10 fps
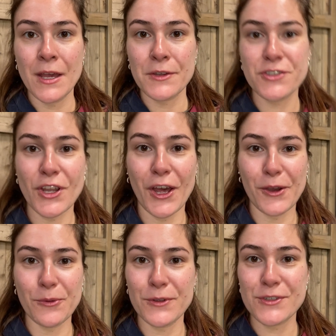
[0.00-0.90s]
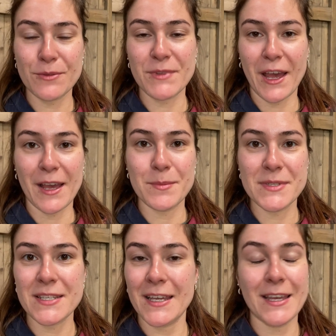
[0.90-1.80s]
So
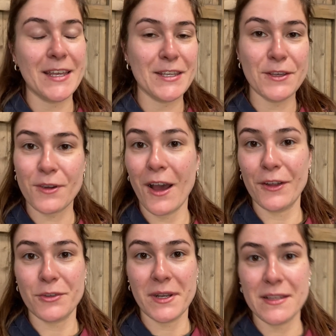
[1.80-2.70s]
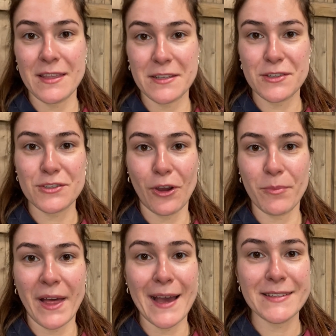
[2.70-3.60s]
sometimes you can't do anything to
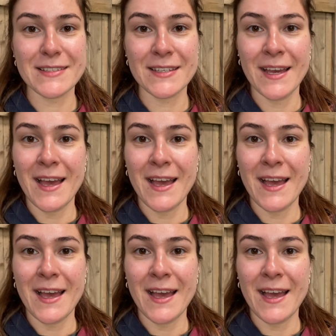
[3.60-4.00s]
stop that.